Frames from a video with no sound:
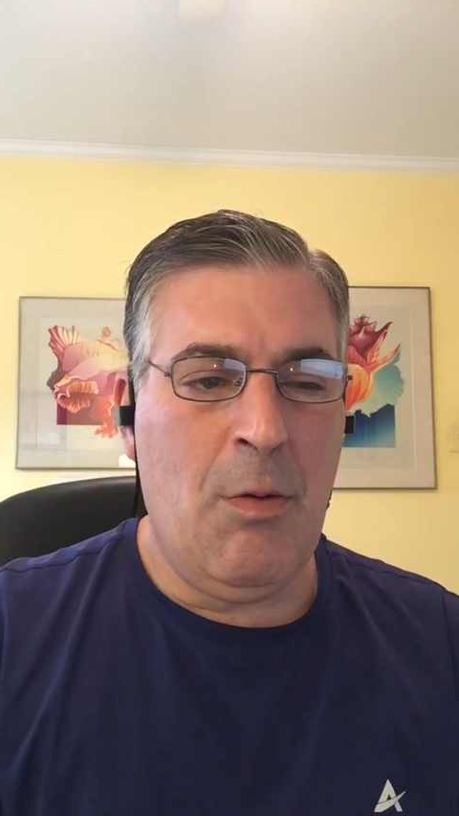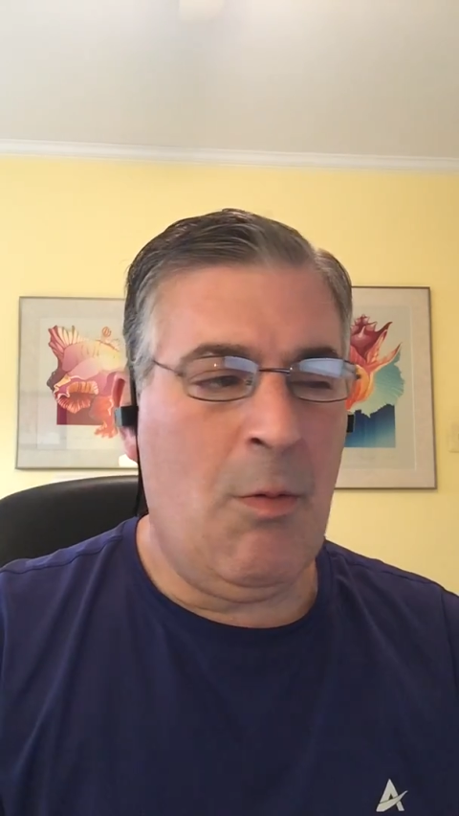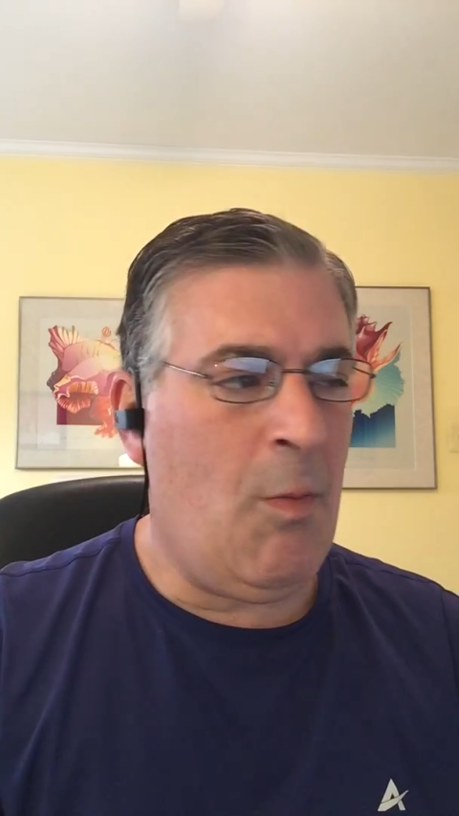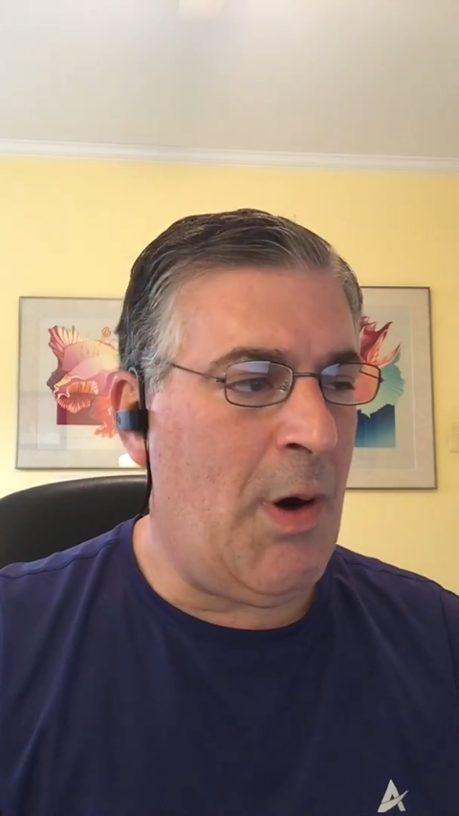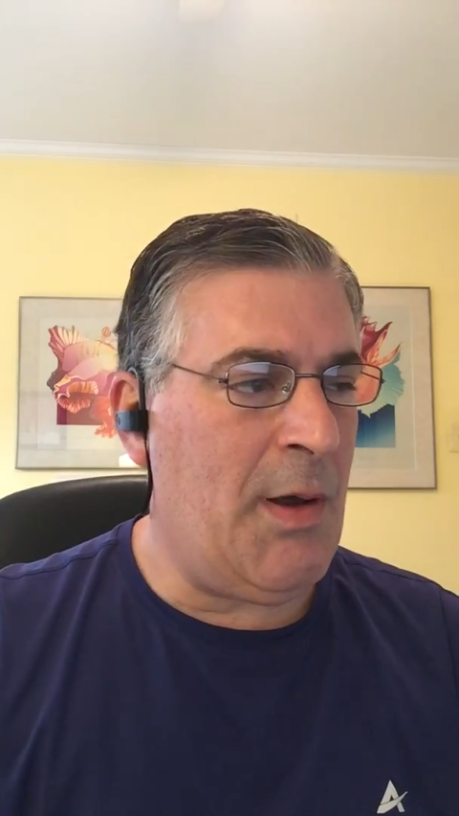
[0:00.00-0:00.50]

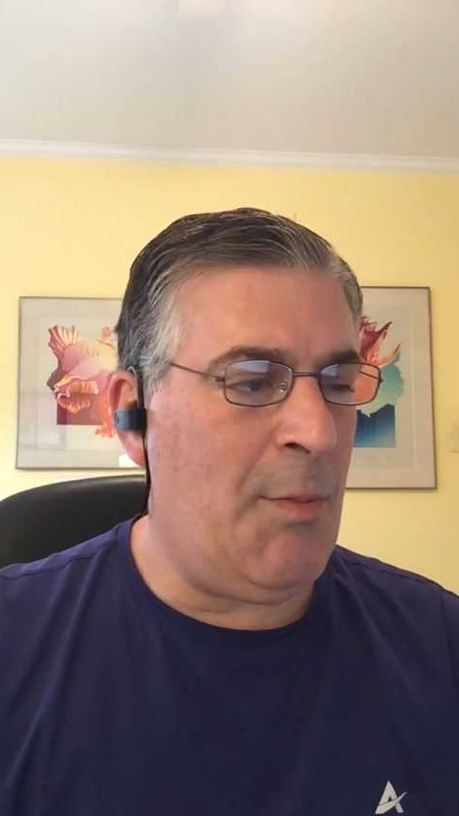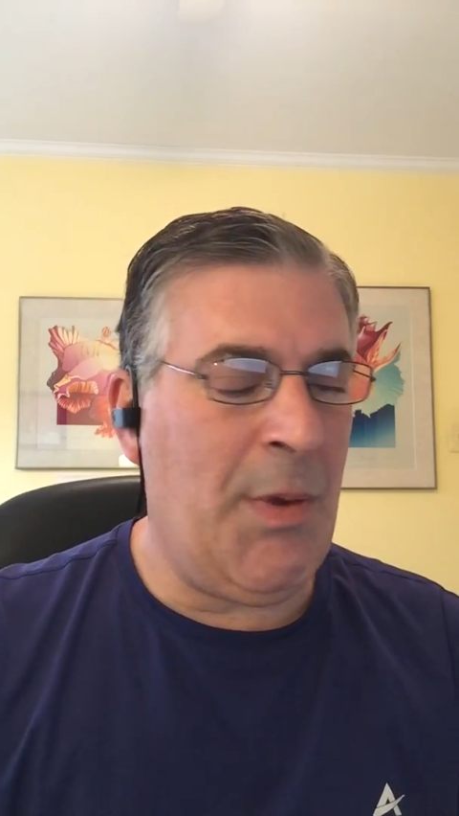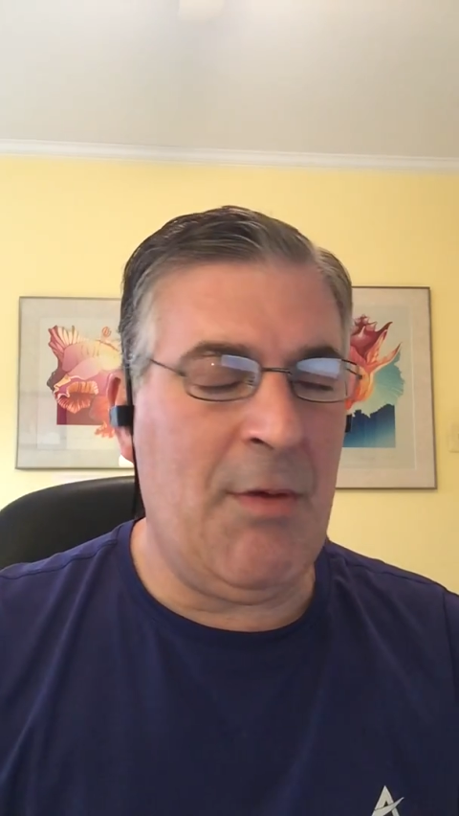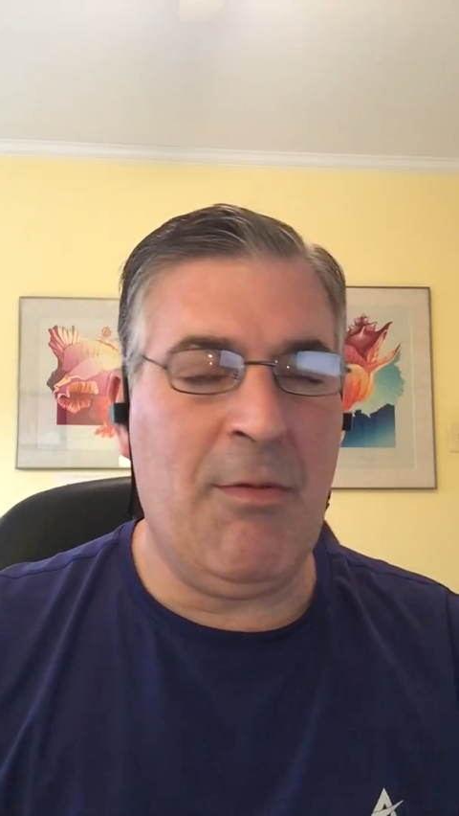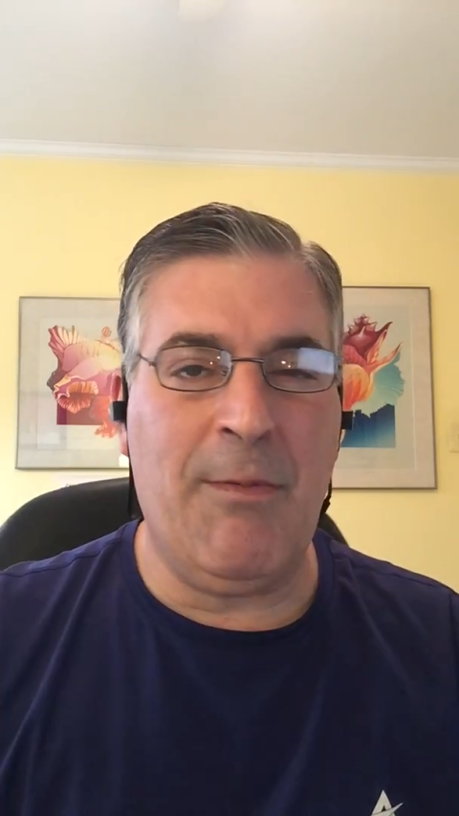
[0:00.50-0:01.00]
want to
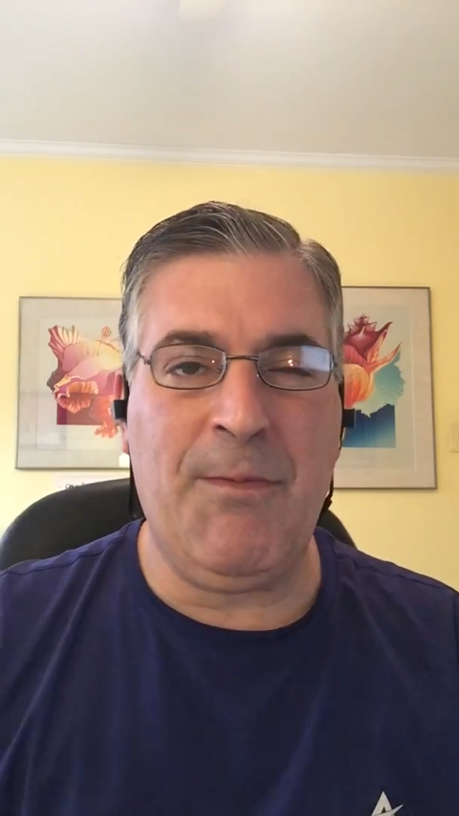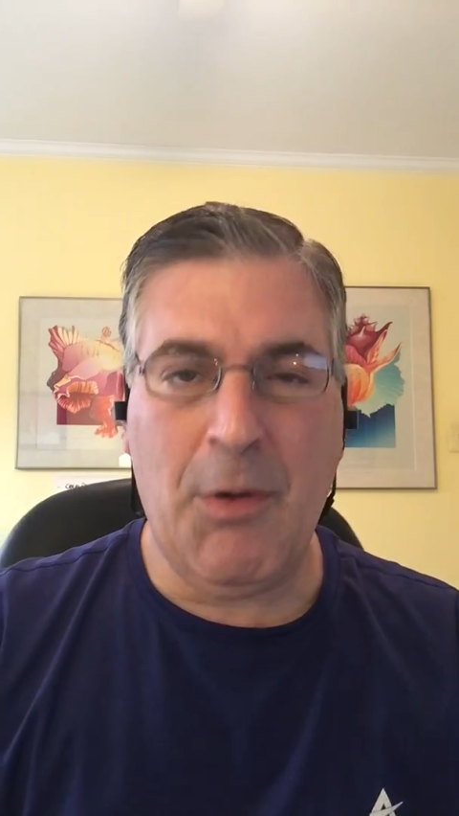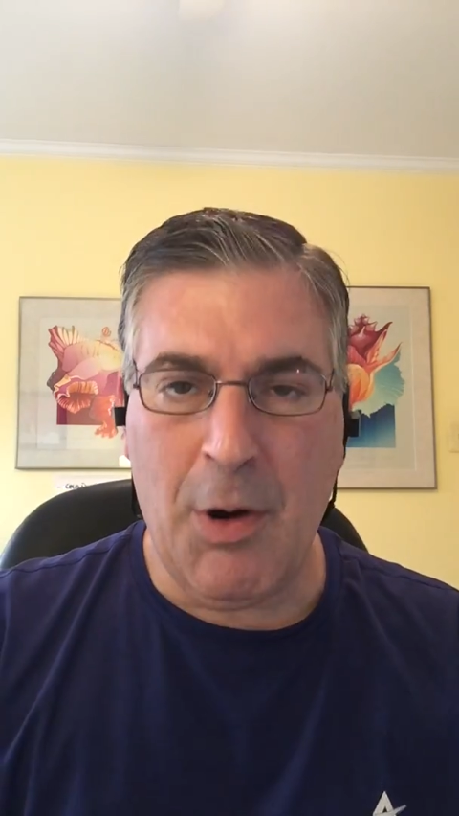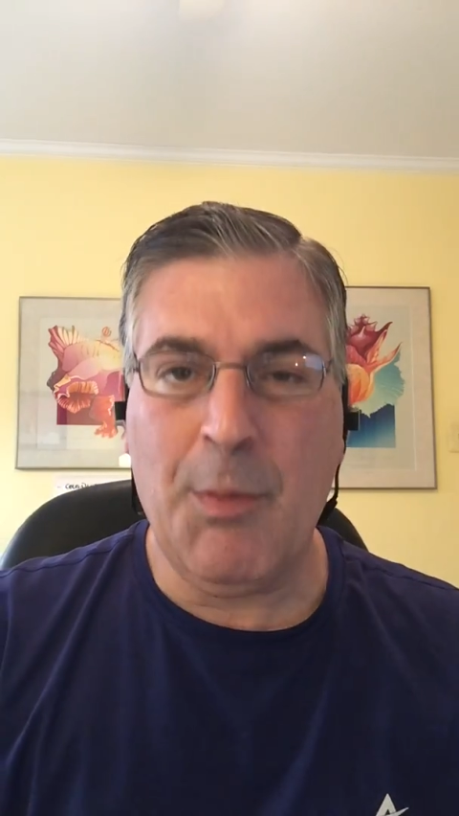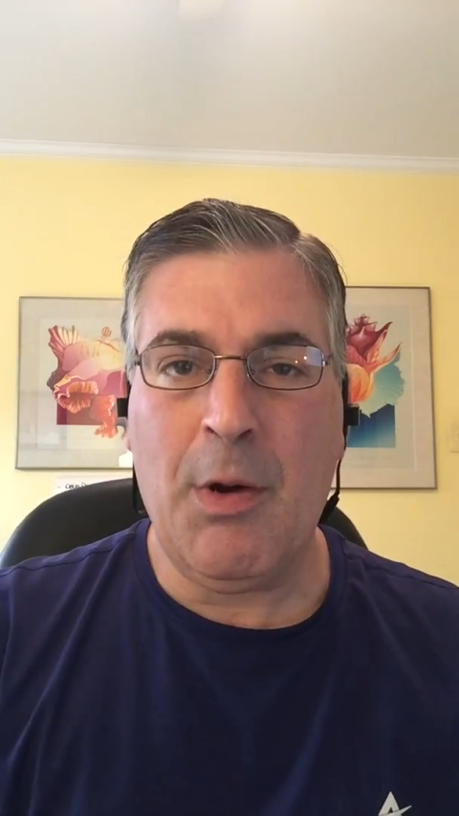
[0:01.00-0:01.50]
be
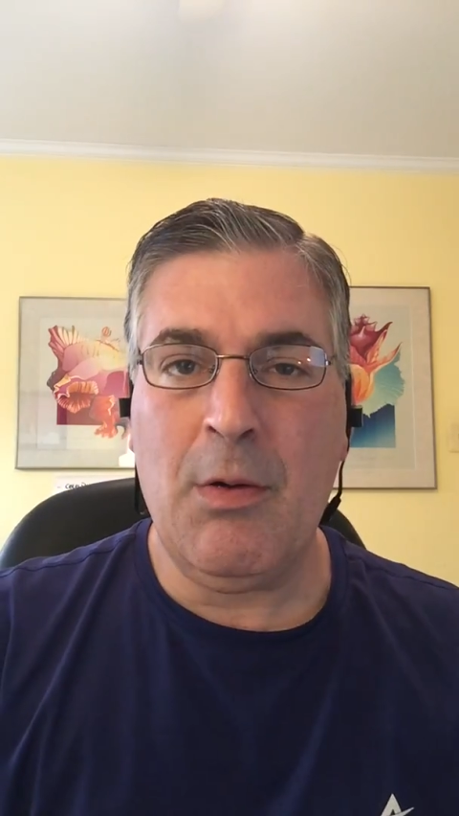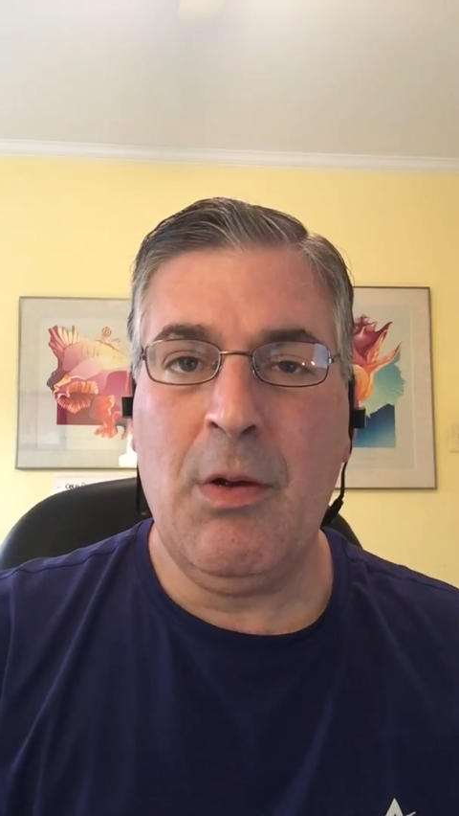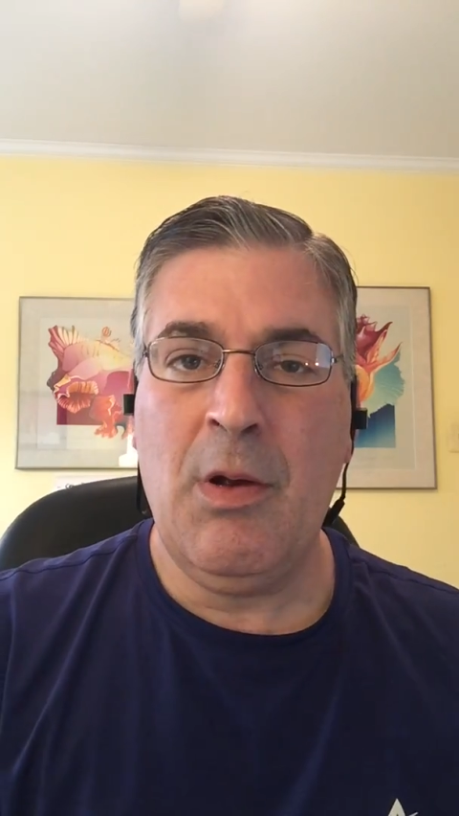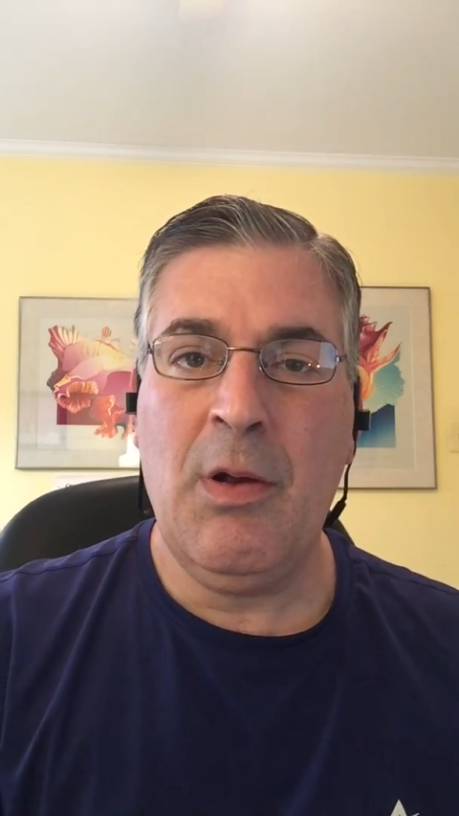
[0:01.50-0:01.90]
referable.